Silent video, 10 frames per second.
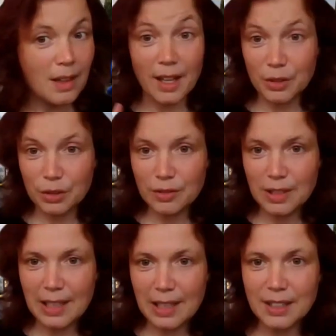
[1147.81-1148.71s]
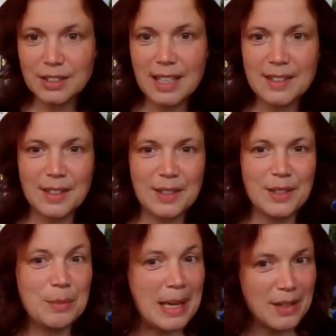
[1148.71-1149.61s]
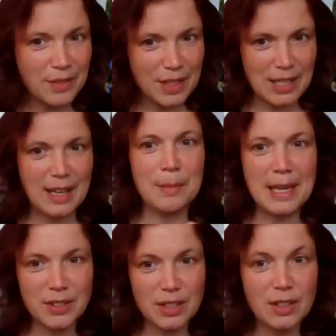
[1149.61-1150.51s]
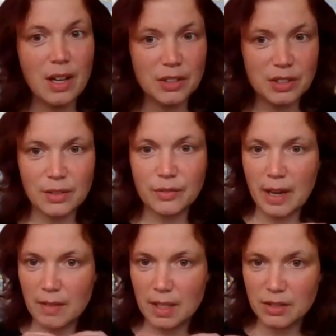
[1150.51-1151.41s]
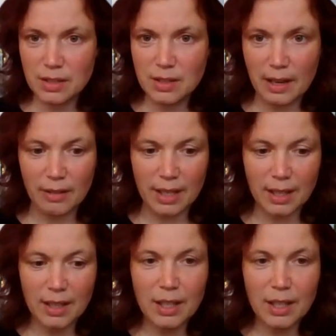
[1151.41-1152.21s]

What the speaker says: I do realize that the benefits that I mentioned are still very generic.